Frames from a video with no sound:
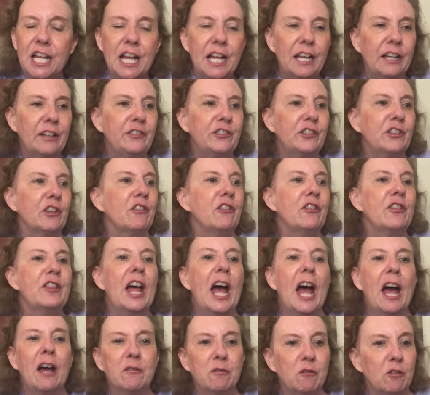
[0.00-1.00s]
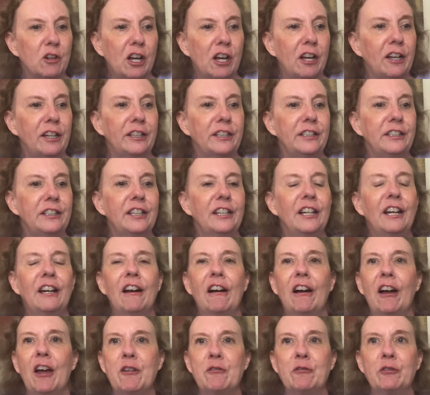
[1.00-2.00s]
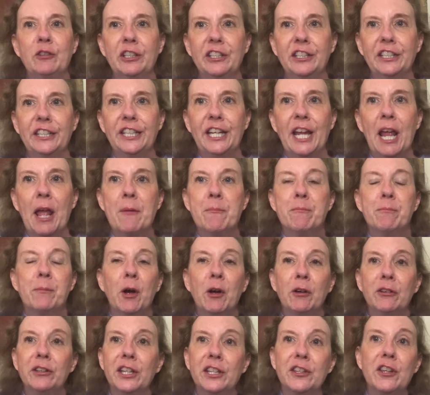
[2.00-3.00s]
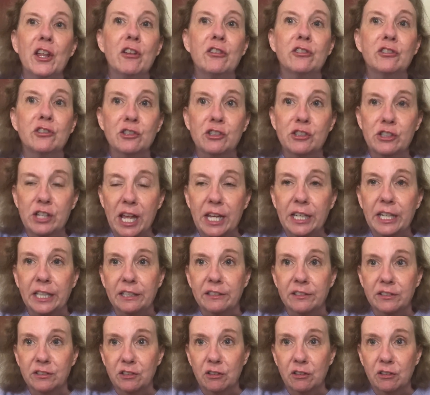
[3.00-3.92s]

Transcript: So that one, and both of those are settings.